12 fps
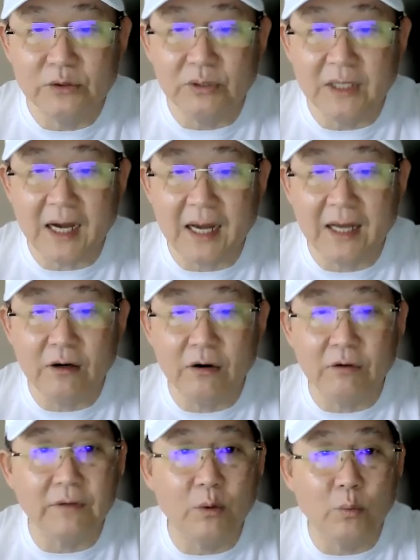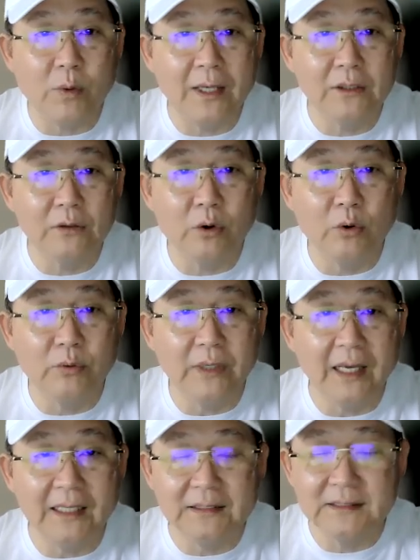to the high of
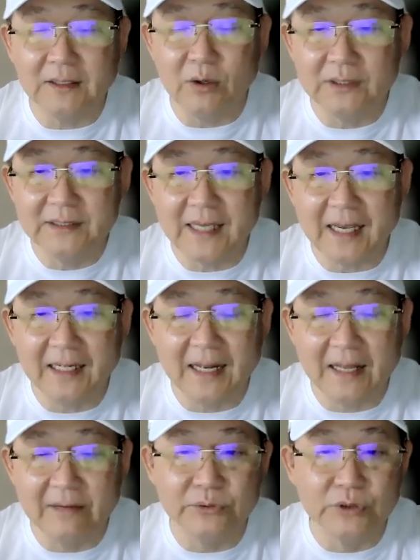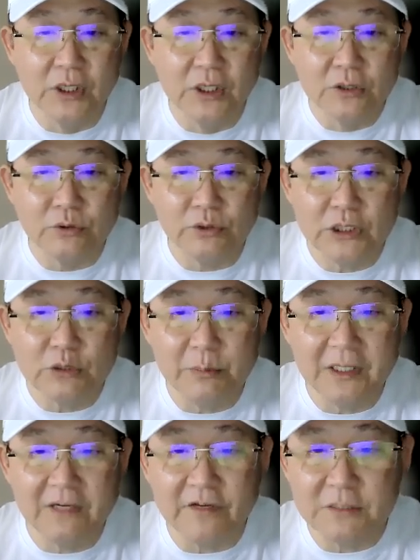108.10 levels. So this will
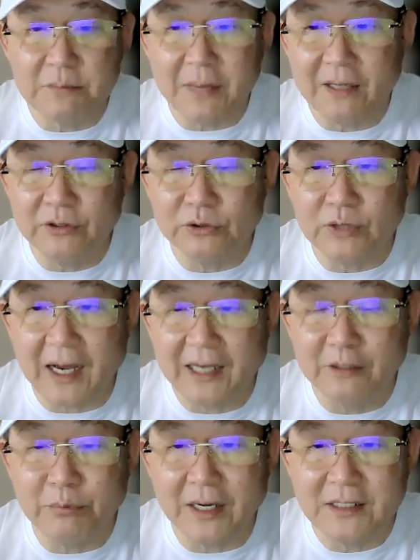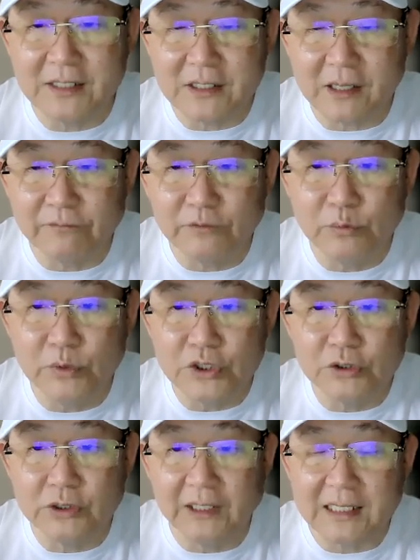be the first barrier to higher prices, after
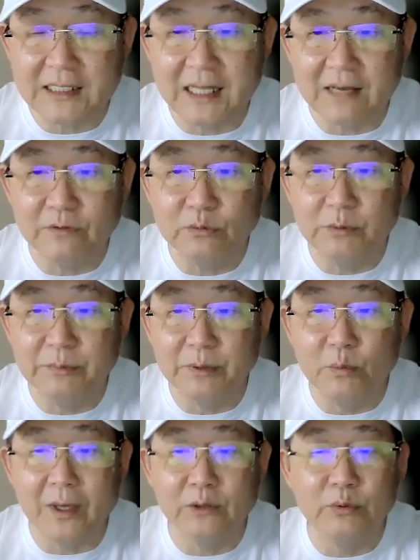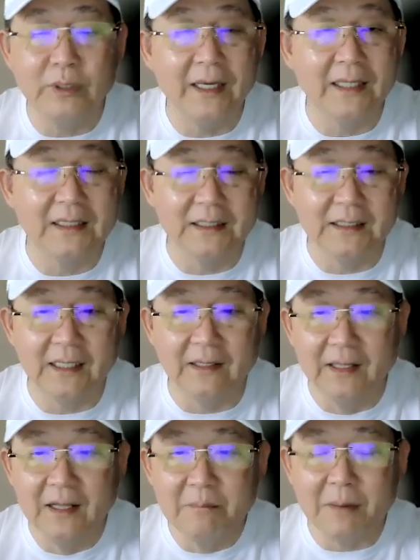which the next level will be 108.38.
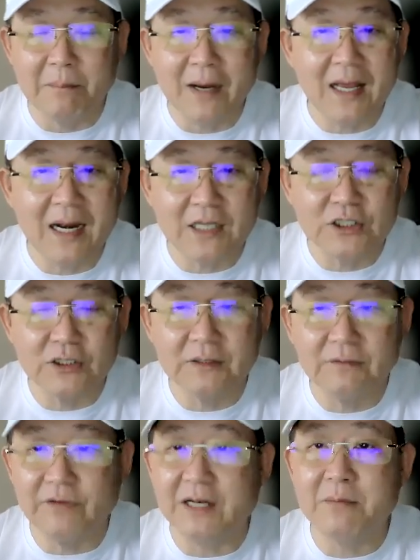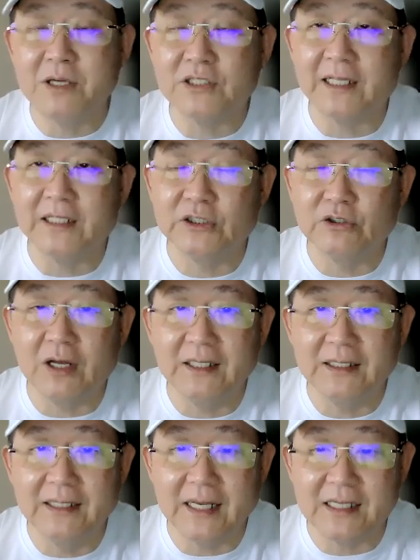But by and large, very much like the dollar
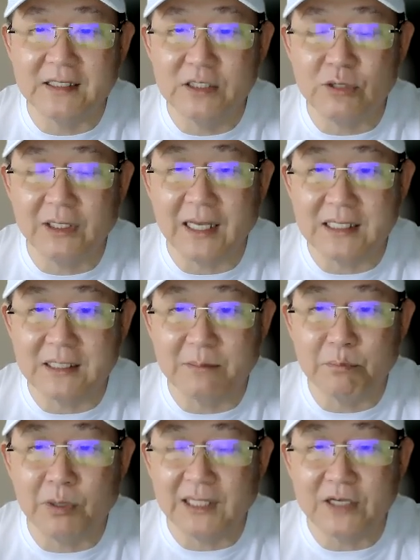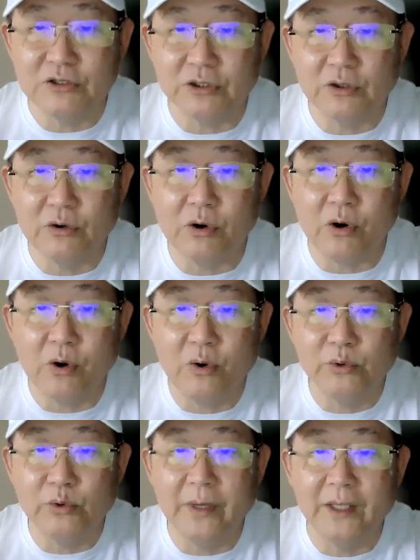index, this one has the potential to go all
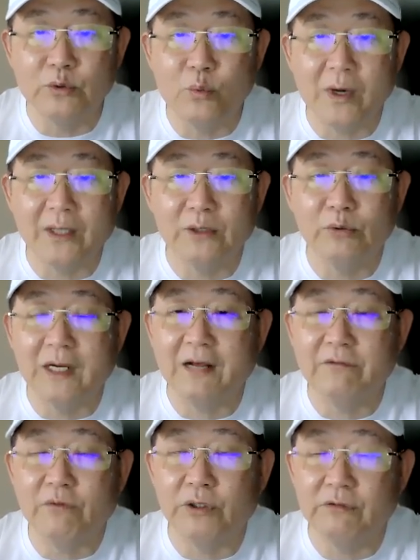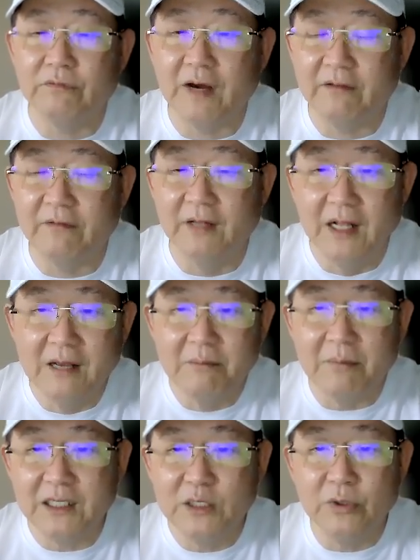the way to 109.45,
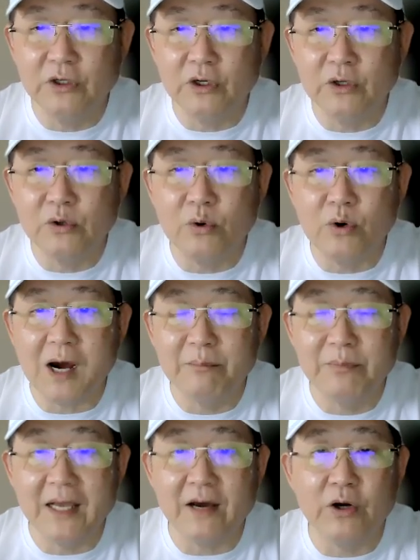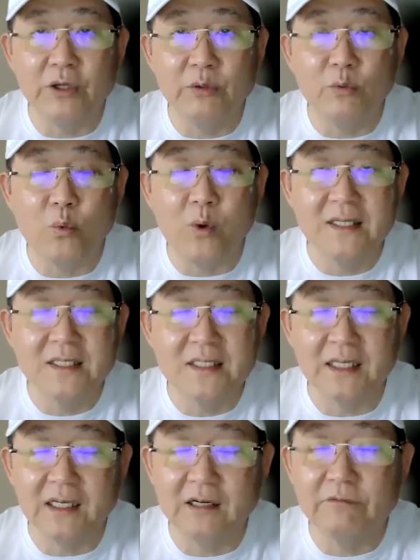but it will not go up there in one
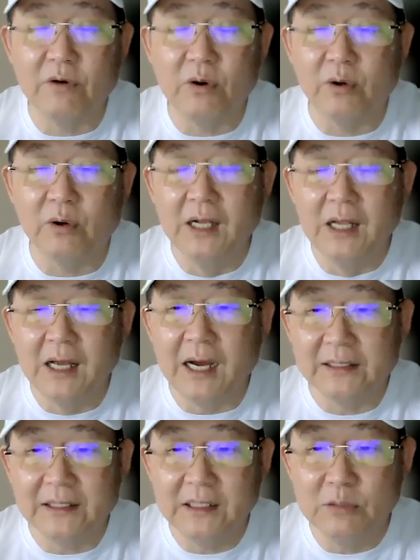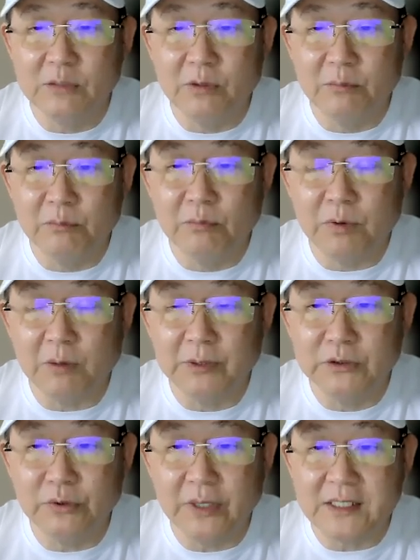single fall. I think it will probably
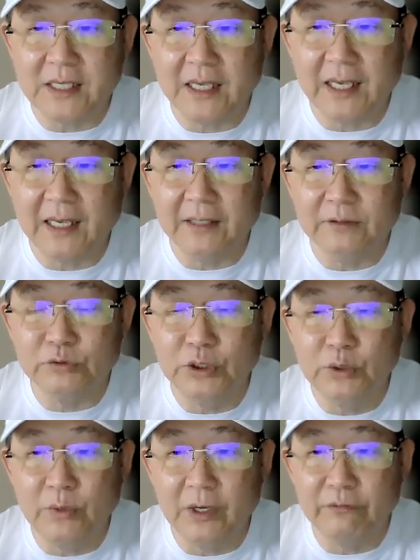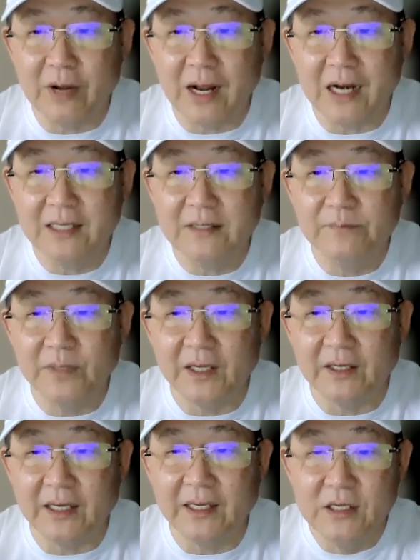trace a three-wave rally.
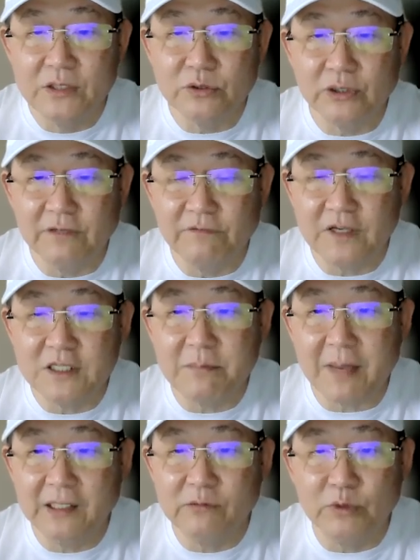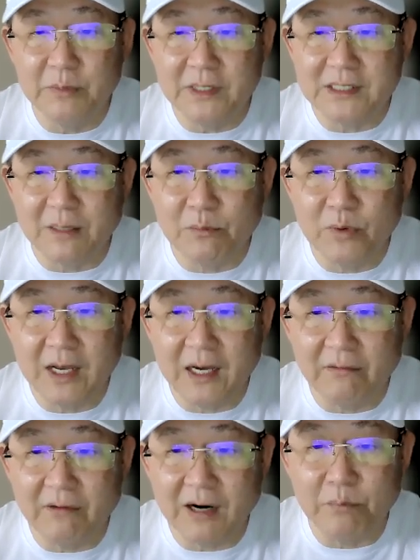Okay, so the first barrier will be somewhere
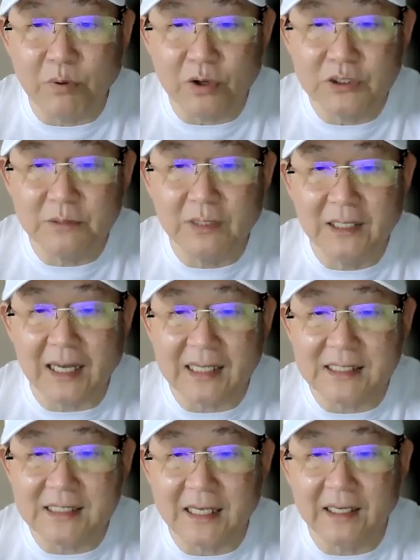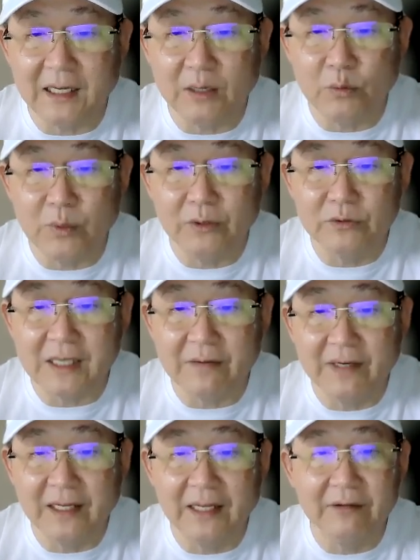around possibly, like I say,
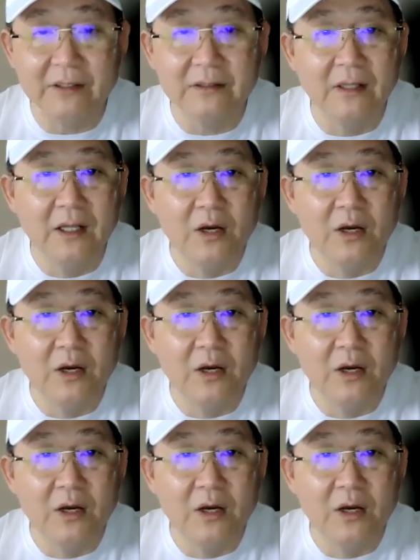107 area,